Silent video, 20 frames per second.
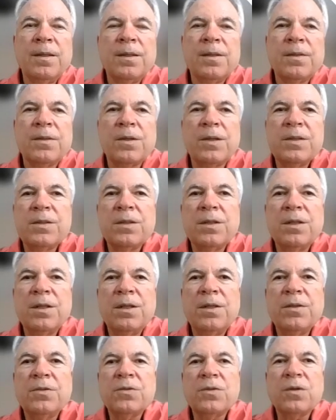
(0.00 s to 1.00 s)
So here's
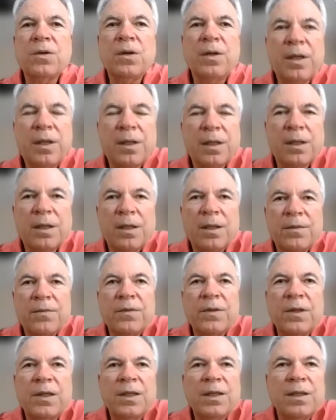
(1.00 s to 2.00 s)
another drawing
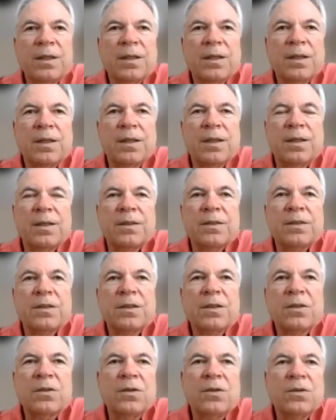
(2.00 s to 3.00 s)
of the
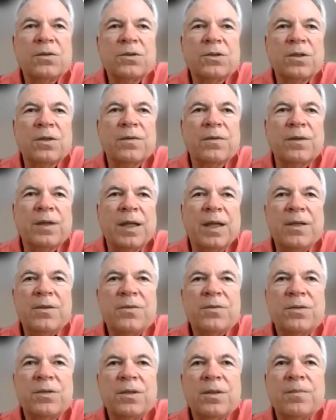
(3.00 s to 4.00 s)
closure of the
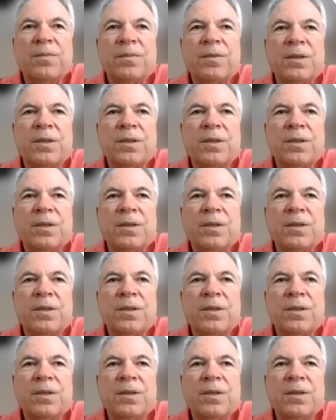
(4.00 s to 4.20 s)
atrium.